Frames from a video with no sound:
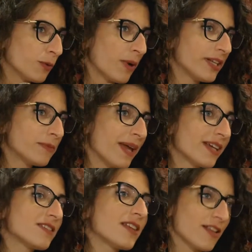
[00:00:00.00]
when it
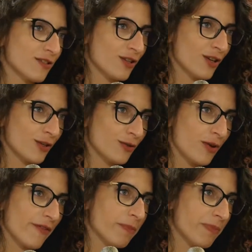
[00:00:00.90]
makes sense to
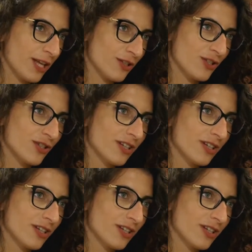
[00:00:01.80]
have a pitch.